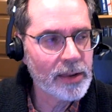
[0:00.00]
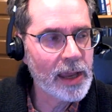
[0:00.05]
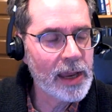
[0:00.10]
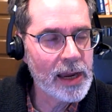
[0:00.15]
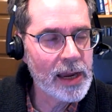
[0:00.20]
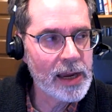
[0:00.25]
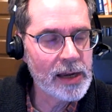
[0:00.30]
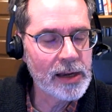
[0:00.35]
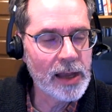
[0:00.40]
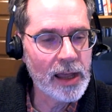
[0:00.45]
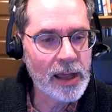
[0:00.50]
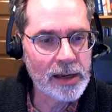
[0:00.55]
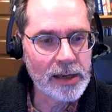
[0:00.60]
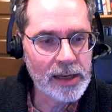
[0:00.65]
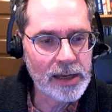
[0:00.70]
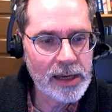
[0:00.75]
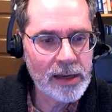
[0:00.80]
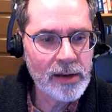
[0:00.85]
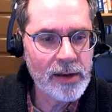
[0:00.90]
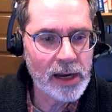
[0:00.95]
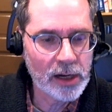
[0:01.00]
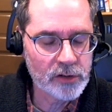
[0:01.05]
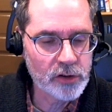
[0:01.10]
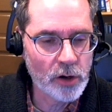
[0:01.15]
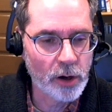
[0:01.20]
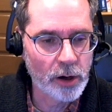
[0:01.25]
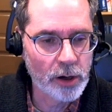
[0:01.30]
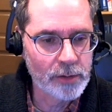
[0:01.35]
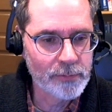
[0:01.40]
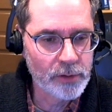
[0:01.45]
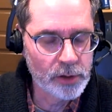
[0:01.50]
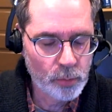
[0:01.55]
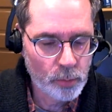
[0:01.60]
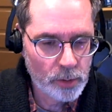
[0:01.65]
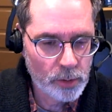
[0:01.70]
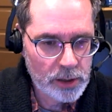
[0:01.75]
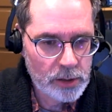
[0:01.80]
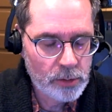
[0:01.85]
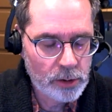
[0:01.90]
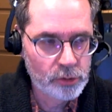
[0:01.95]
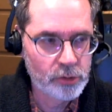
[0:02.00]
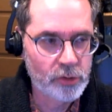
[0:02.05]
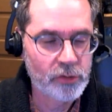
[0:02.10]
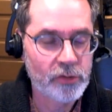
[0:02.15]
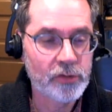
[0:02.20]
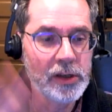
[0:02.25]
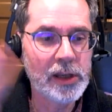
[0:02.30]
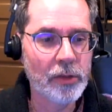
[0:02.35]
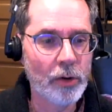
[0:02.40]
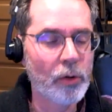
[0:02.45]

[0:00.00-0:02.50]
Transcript: an index card view where you can see